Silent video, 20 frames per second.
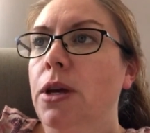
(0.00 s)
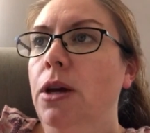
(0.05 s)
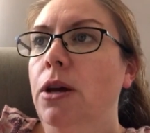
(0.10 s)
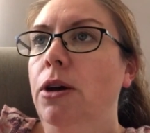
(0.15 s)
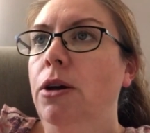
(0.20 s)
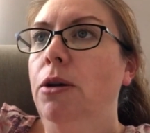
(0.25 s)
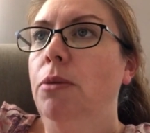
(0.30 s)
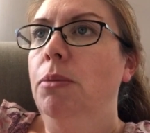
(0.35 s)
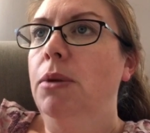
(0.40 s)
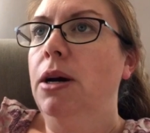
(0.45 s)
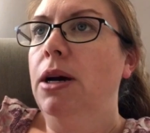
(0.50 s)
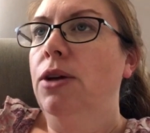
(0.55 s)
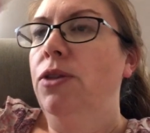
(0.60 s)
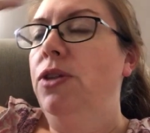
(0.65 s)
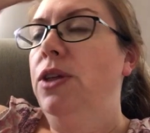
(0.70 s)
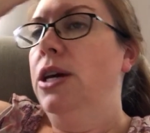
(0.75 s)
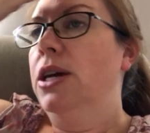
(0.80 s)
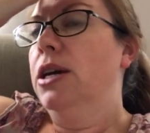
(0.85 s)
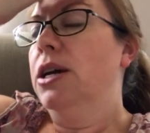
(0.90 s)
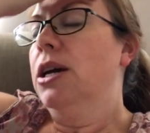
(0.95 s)
I
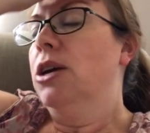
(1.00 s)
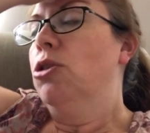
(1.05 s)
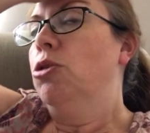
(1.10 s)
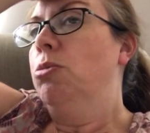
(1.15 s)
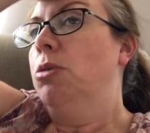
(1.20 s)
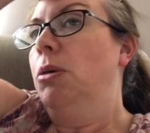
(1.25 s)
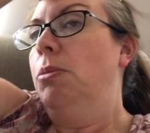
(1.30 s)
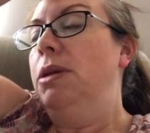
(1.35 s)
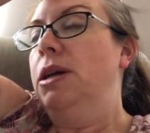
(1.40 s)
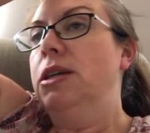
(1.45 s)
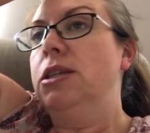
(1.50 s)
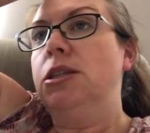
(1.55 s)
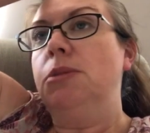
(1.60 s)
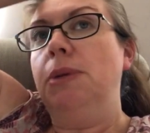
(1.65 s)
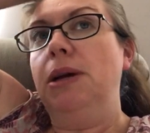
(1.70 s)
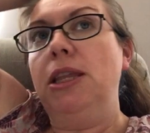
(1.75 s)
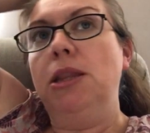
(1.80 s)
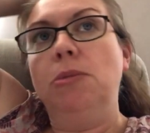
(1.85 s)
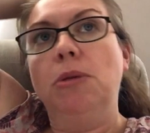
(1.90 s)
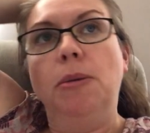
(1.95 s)
think I could probably
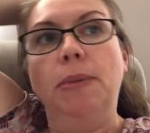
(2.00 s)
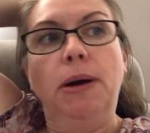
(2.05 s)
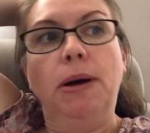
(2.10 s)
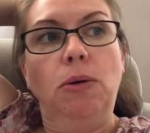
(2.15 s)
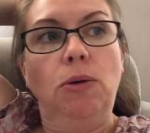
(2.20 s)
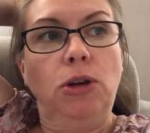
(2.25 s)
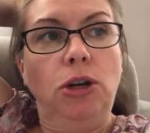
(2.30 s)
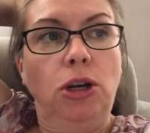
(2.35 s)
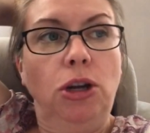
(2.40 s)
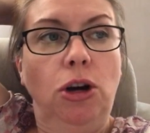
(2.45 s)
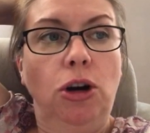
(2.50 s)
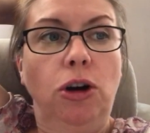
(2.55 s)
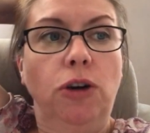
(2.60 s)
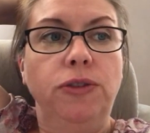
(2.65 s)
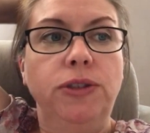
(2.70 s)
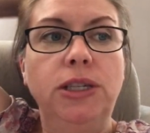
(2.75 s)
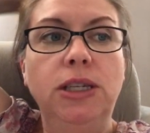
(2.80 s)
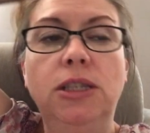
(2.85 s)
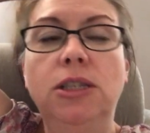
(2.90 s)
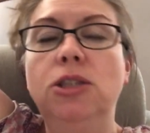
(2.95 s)
estimate them at about 1.5
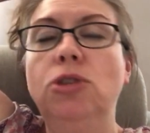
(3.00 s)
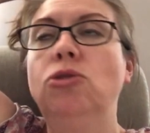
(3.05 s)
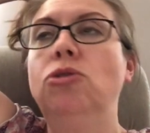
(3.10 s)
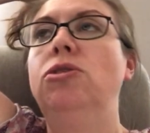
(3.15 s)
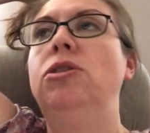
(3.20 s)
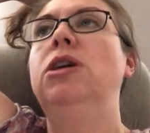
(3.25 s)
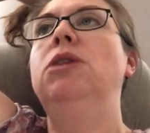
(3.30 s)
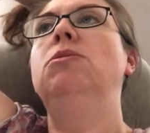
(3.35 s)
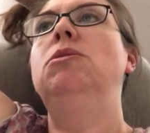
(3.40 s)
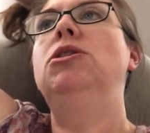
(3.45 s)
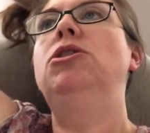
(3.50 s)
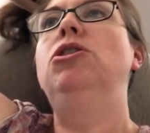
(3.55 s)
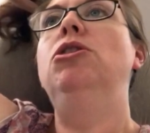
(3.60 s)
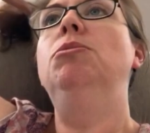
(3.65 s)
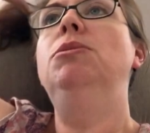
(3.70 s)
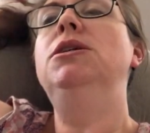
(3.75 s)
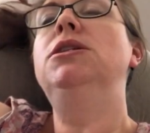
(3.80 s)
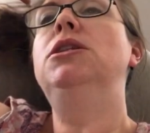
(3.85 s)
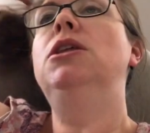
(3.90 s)
sins. The good thing with them is